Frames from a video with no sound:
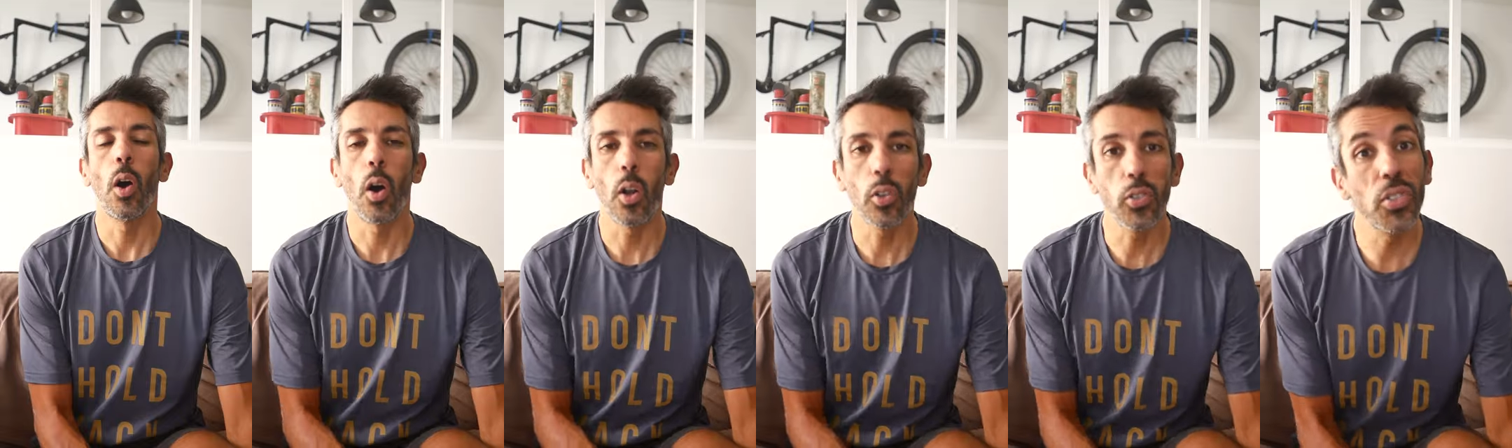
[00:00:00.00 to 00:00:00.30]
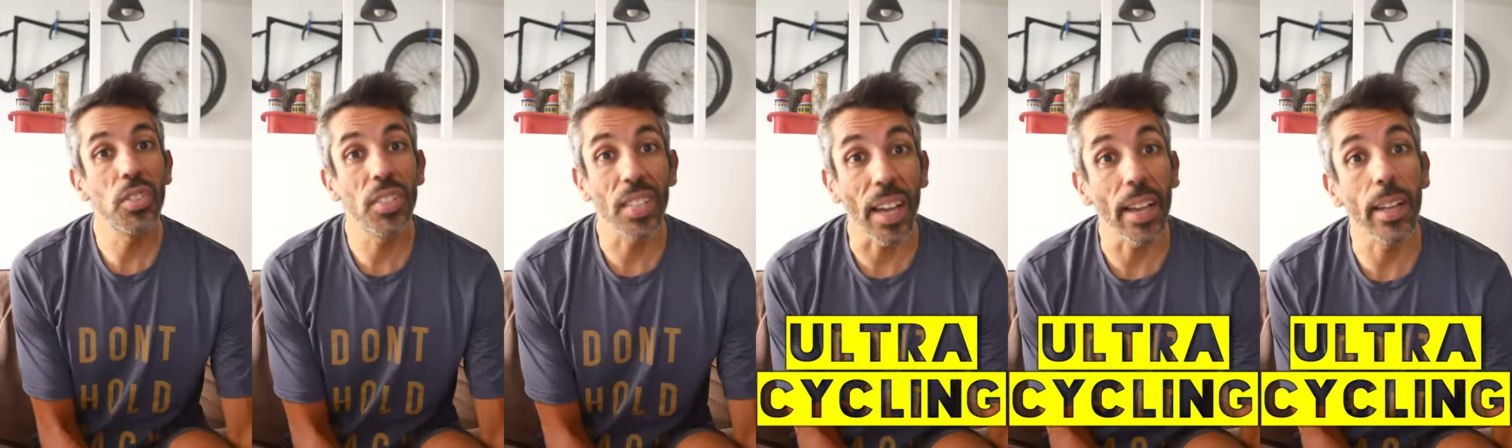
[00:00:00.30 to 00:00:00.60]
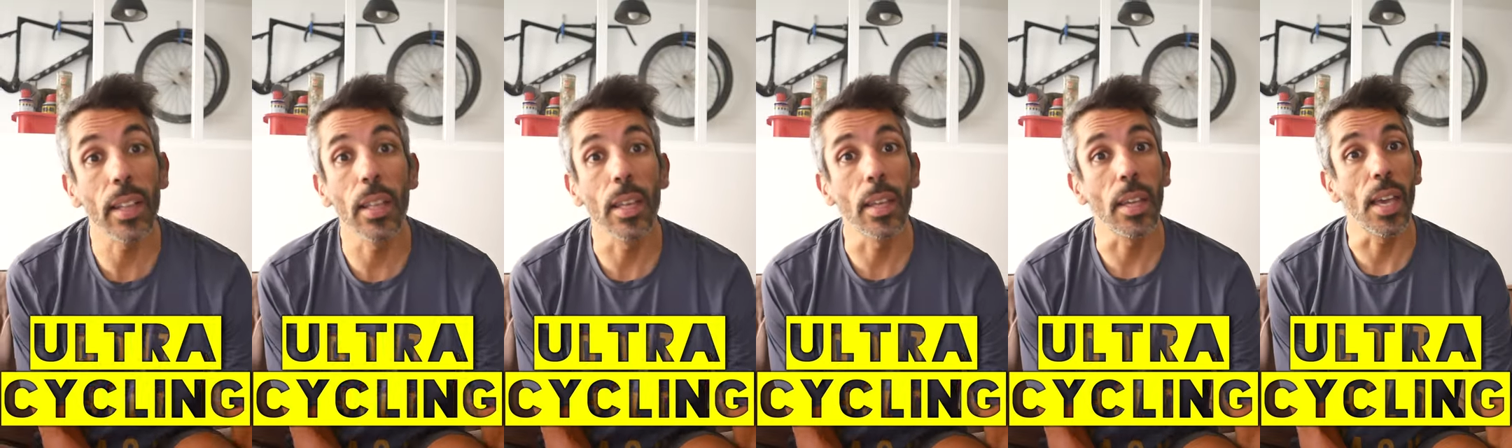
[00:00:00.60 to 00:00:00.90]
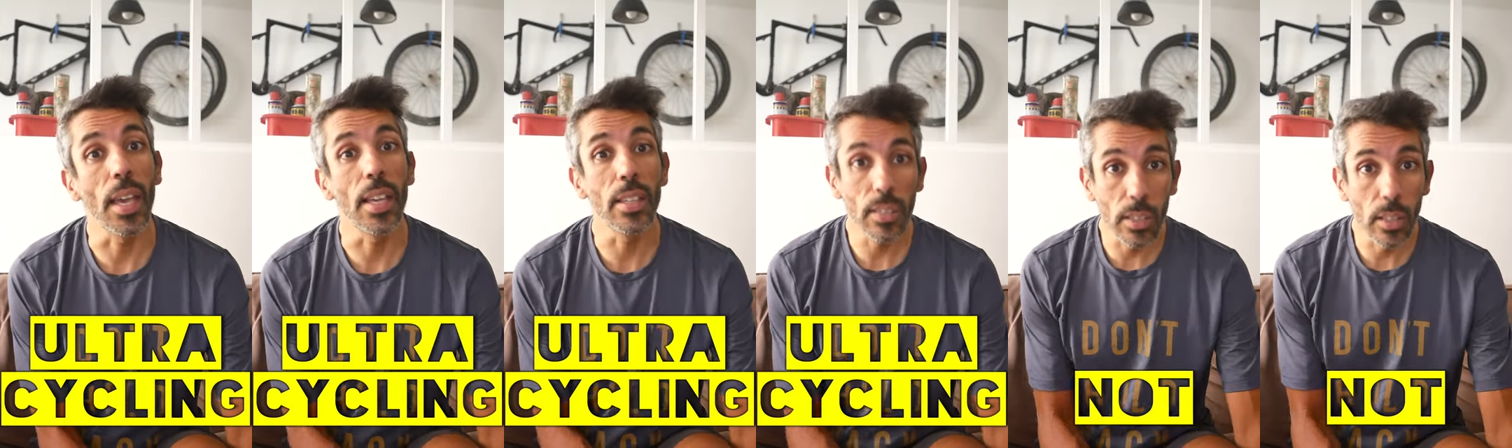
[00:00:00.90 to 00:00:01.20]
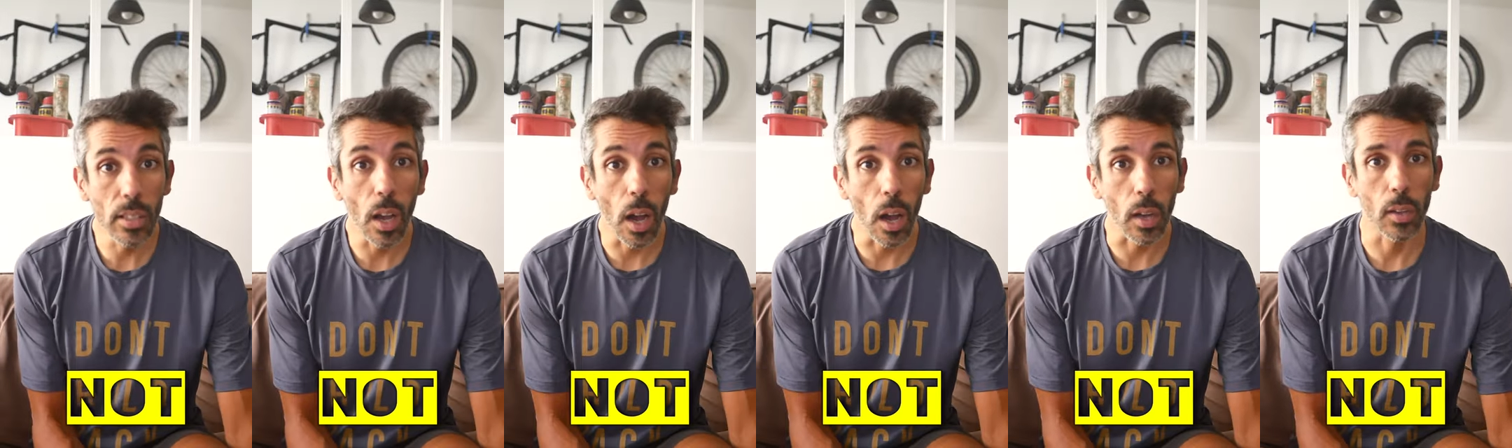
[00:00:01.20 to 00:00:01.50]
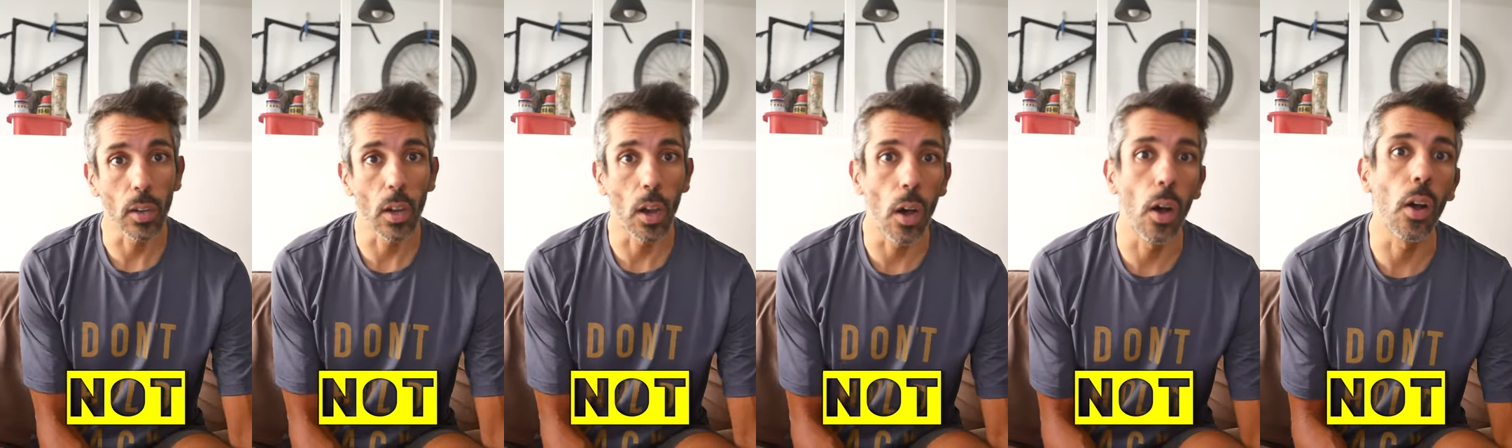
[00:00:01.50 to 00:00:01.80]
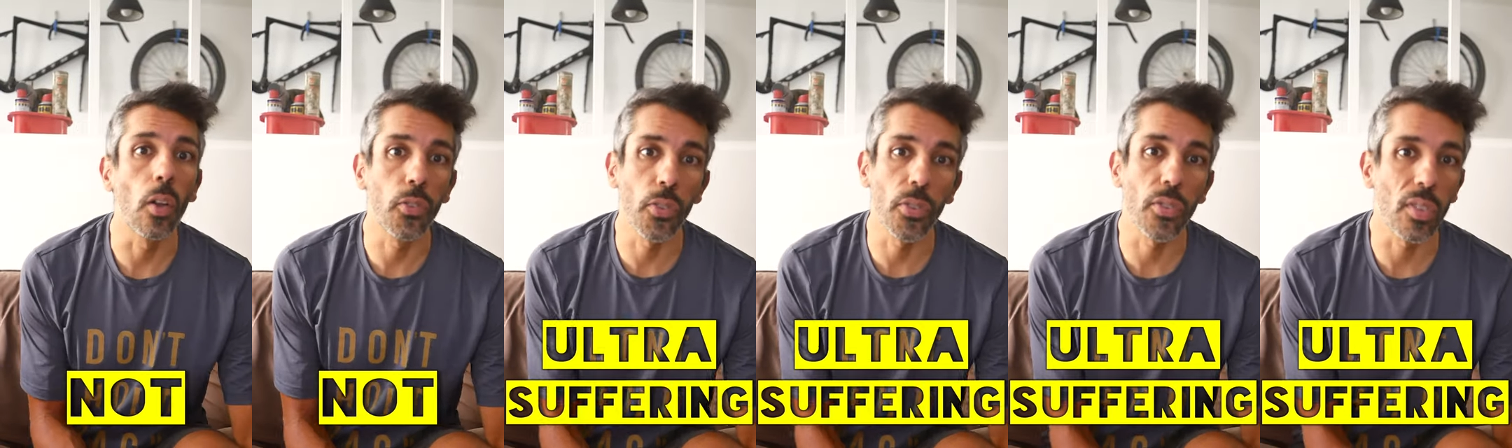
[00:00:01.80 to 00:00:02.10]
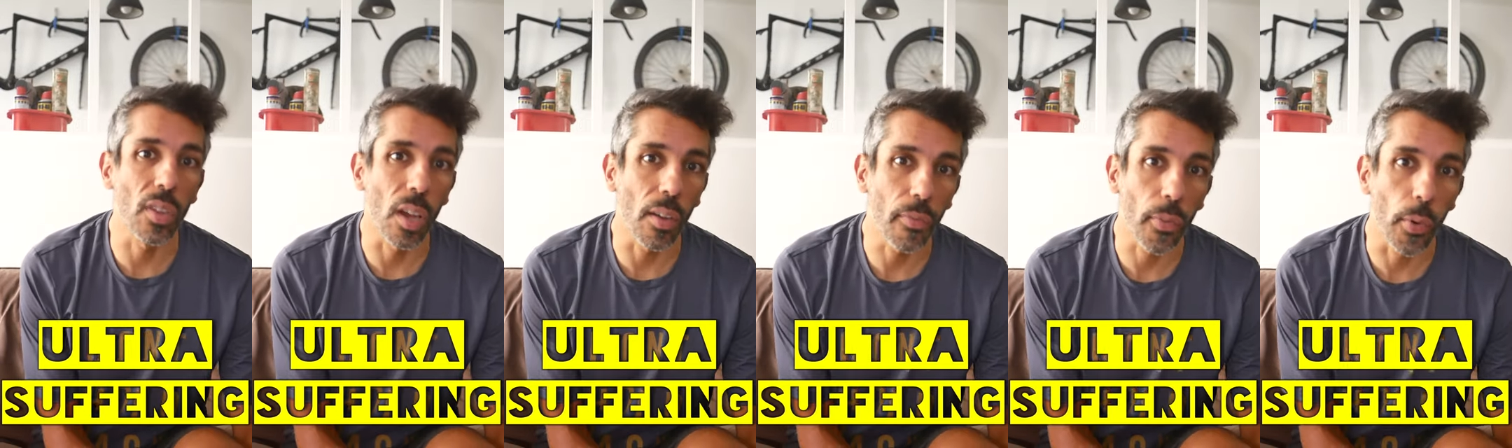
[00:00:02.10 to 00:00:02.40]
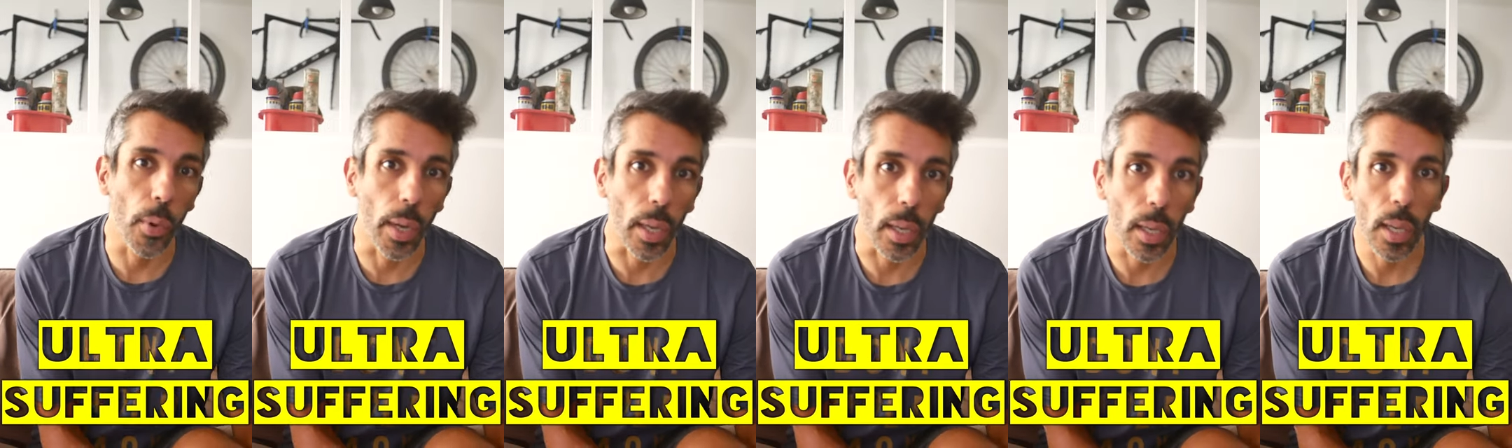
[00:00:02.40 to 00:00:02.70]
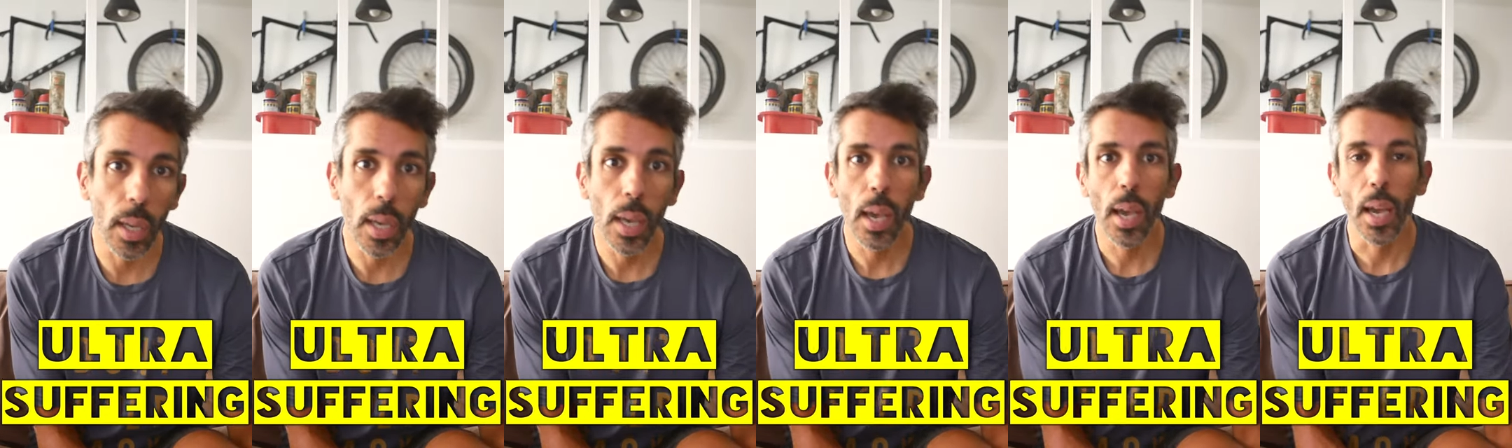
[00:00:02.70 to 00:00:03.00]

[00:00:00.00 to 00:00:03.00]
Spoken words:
ultra cycling is not ultra suffering.